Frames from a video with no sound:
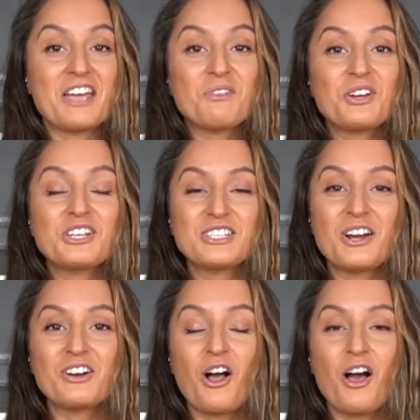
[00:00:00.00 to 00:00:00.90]
we're going to
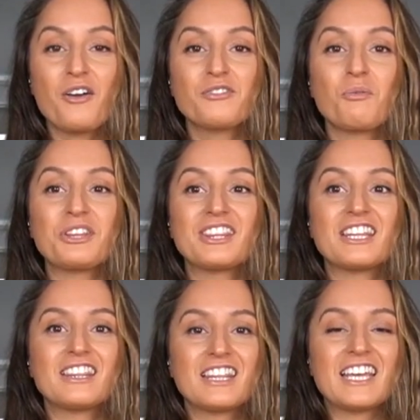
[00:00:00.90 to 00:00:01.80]
start off with the
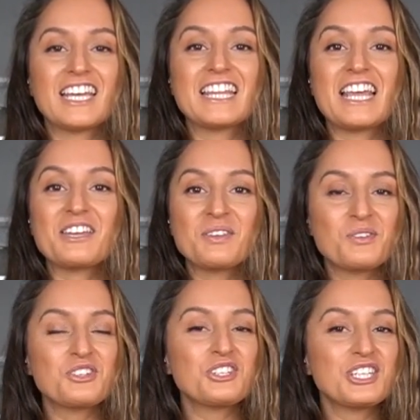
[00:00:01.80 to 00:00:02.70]
thing that
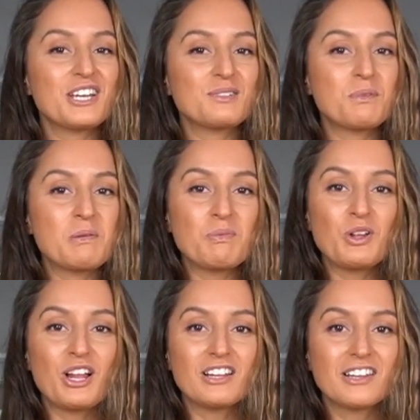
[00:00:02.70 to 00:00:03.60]
usually gets
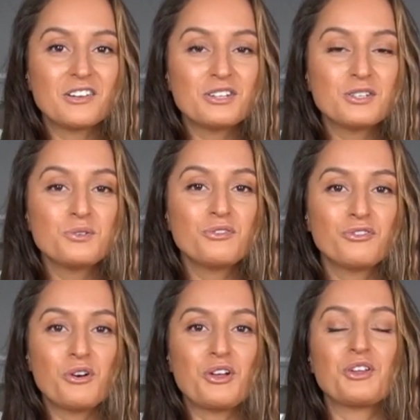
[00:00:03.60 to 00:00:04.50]
people a little too
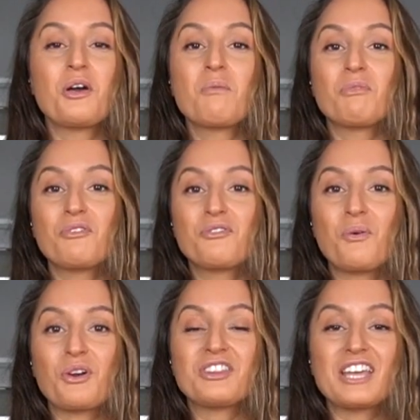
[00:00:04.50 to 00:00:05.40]
full
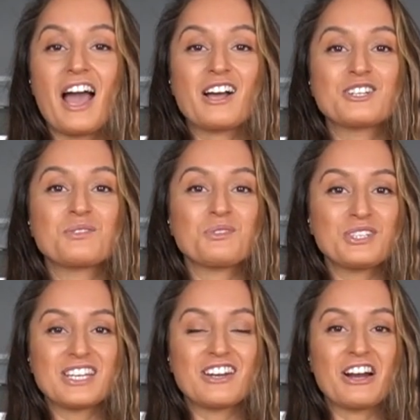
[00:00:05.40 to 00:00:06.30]
before the actual
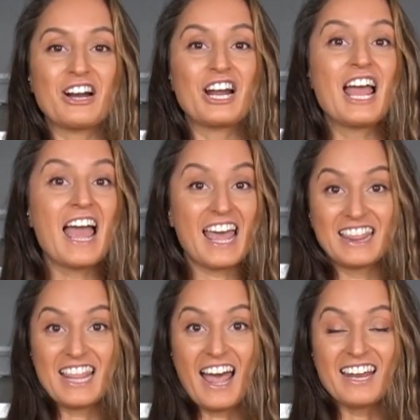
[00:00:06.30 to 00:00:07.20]
dinner,
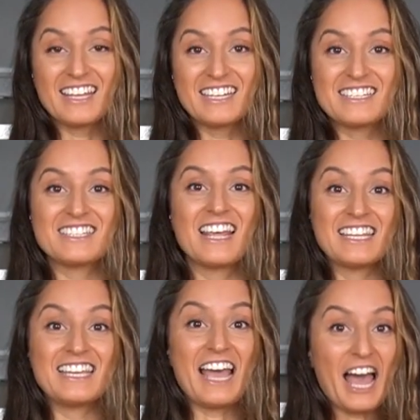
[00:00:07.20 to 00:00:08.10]
and that is
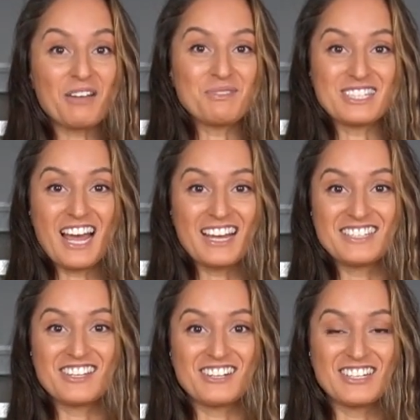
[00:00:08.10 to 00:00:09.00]
the
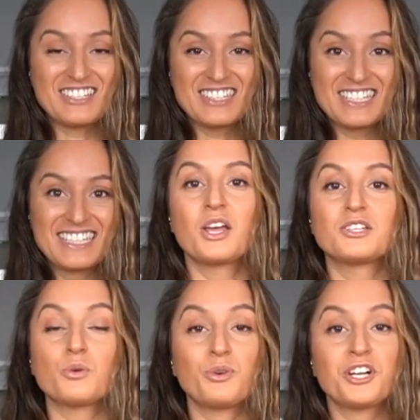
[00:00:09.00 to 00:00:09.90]
appetizers.
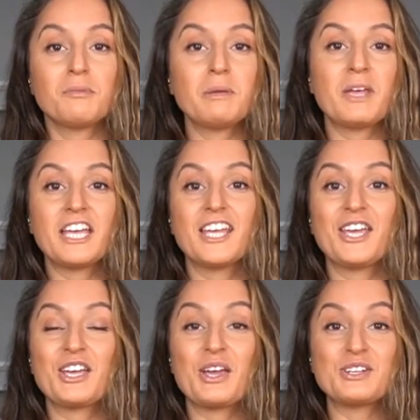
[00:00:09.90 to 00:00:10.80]
So we're going to be
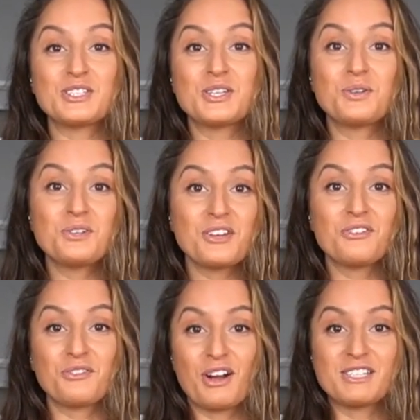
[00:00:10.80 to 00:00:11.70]
making two
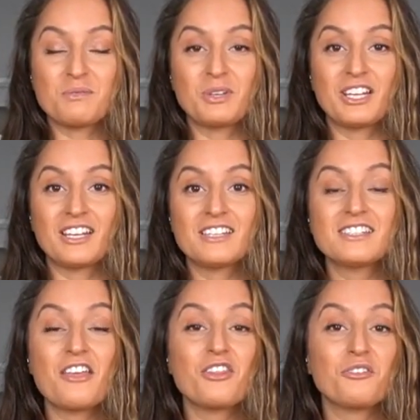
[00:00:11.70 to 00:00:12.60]
different recipes.
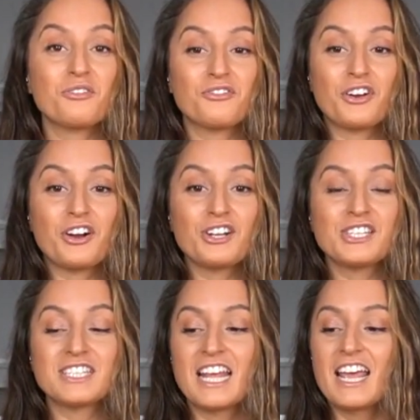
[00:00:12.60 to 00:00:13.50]
The
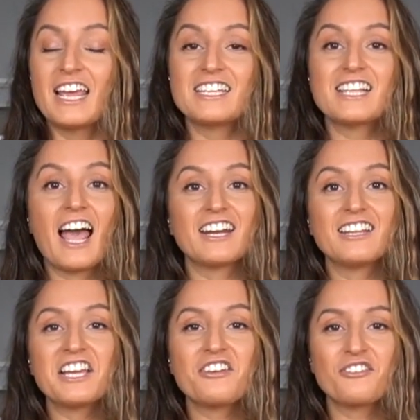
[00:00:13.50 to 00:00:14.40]
first is kind of
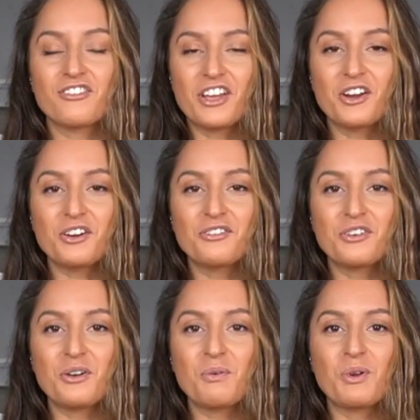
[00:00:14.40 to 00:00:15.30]
like a finger
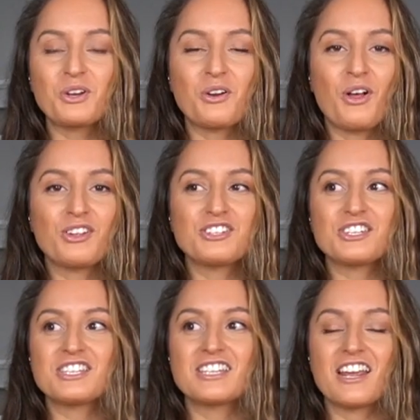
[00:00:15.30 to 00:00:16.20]
food when you're all
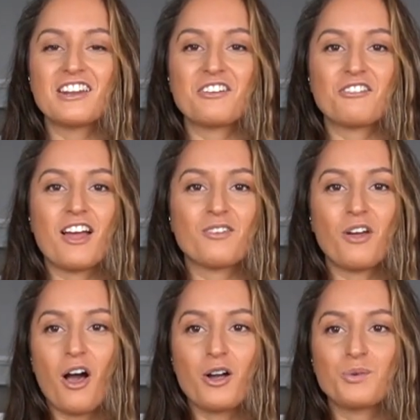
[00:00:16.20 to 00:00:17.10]
just standing around
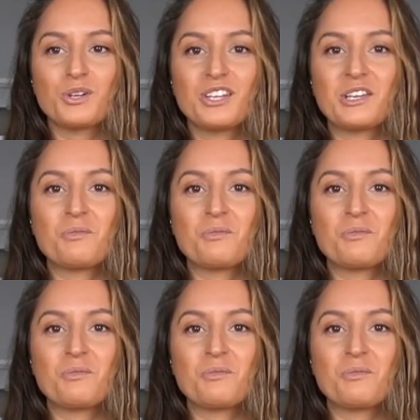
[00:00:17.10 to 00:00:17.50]
awkwardly